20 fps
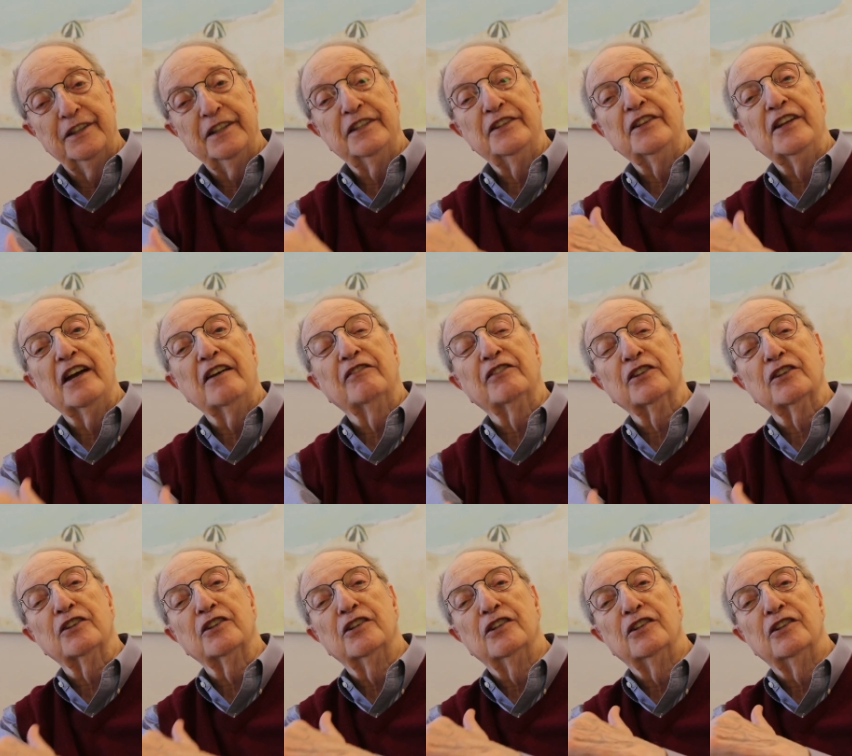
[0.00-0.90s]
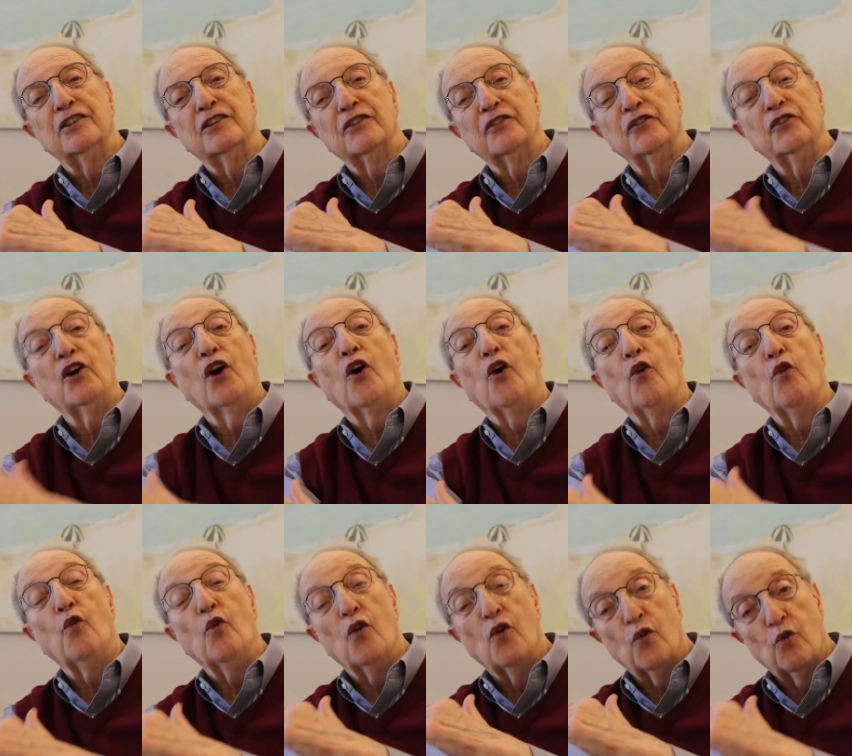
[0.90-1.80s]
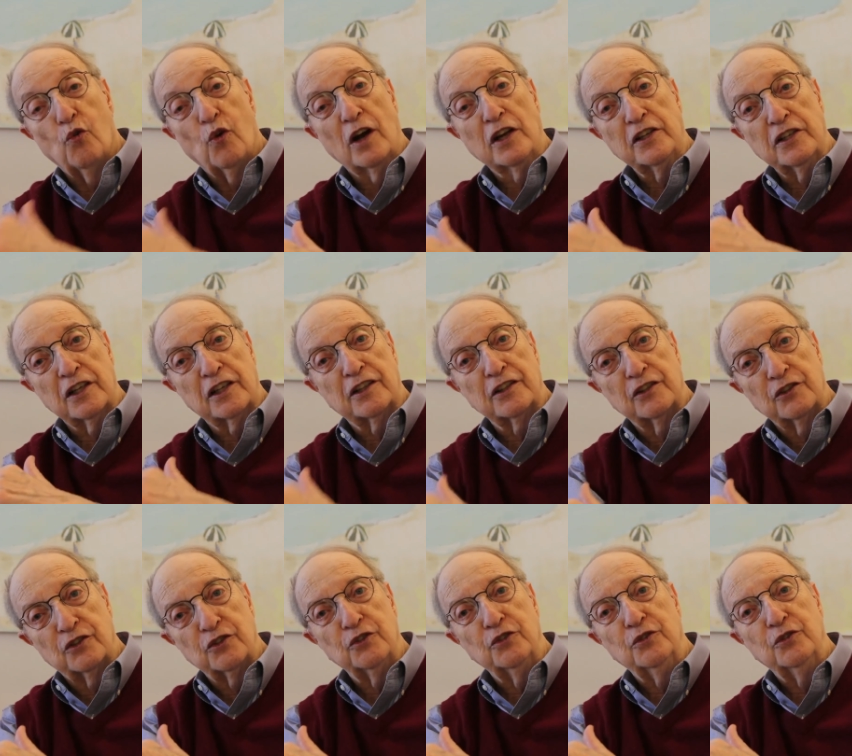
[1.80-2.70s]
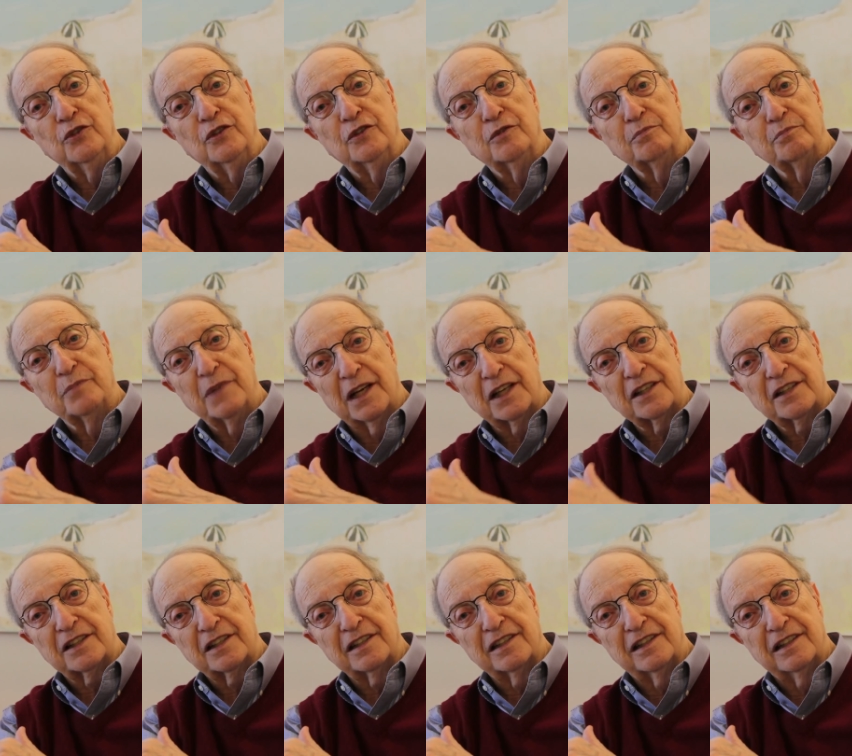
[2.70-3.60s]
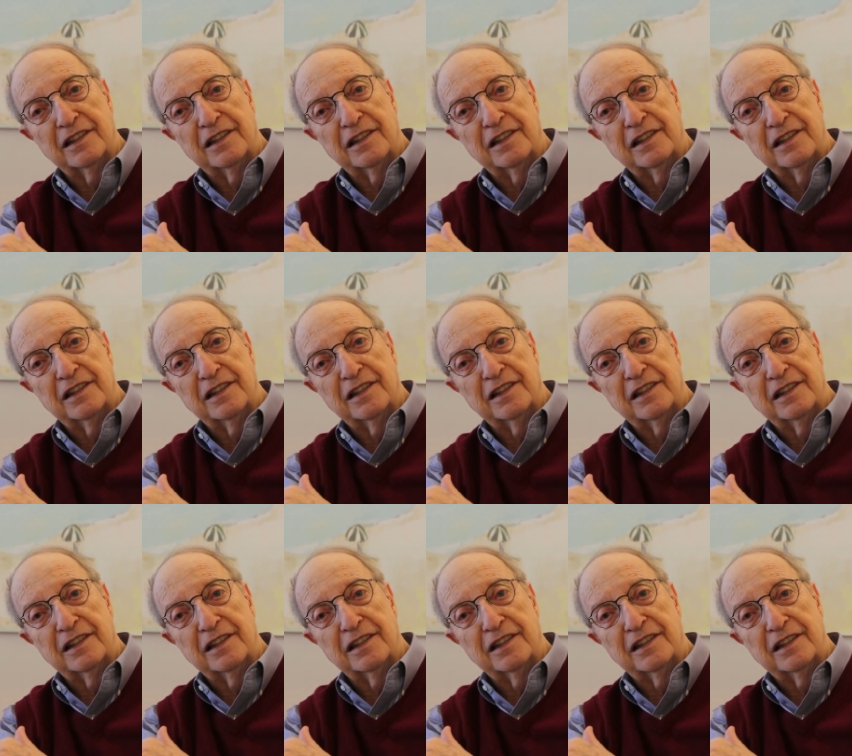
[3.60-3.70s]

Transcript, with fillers: you never know what you can do best.